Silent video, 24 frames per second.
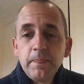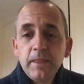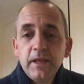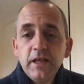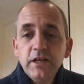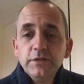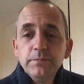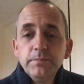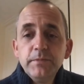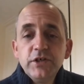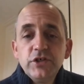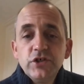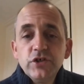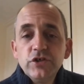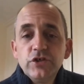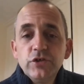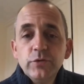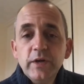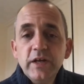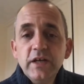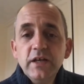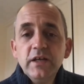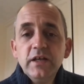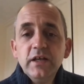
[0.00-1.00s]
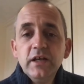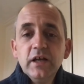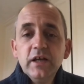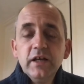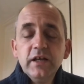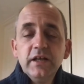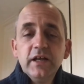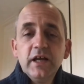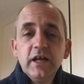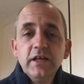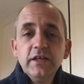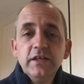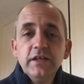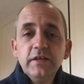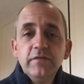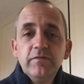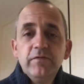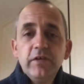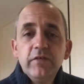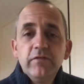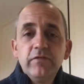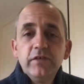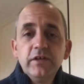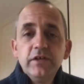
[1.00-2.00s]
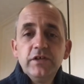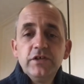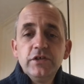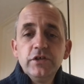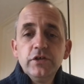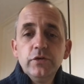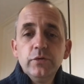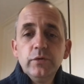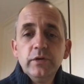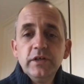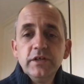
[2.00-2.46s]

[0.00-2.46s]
His mission to India in AD 52